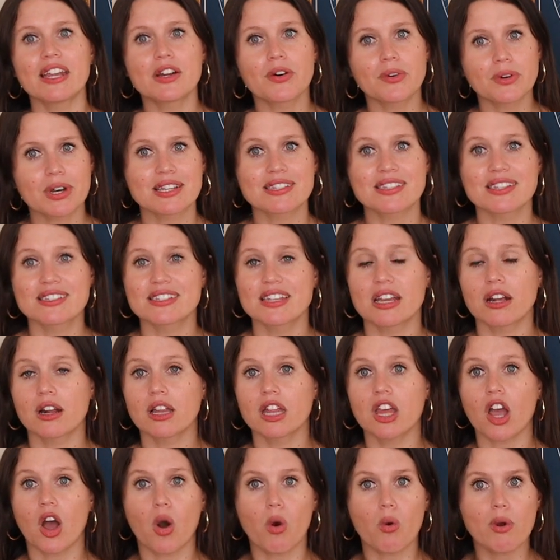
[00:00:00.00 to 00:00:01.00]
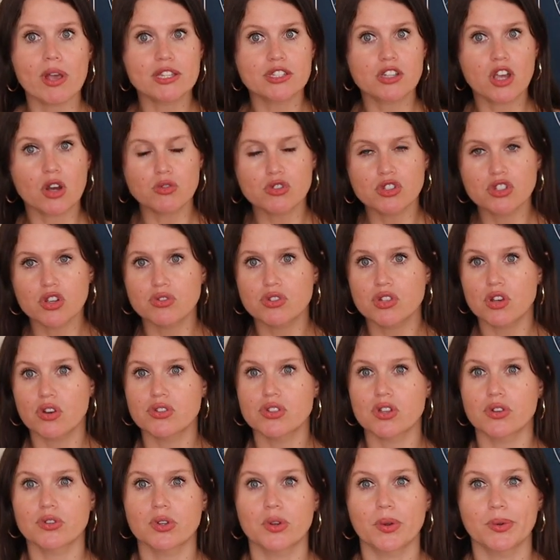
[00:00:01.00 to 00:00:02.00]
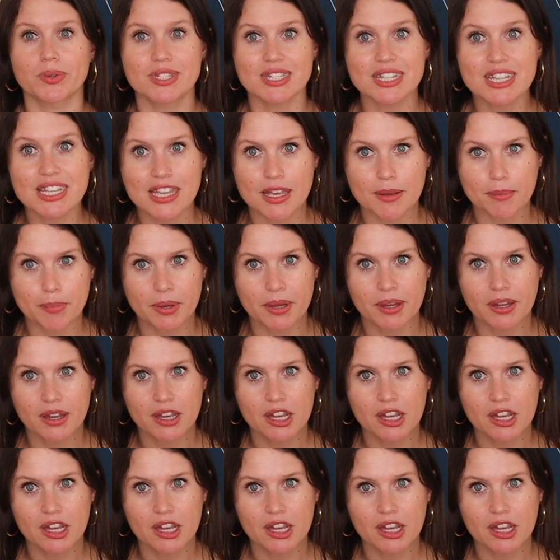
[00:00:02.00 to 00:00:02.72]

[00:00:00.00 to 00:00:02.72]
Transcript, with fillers: don't necessarily always go so deep,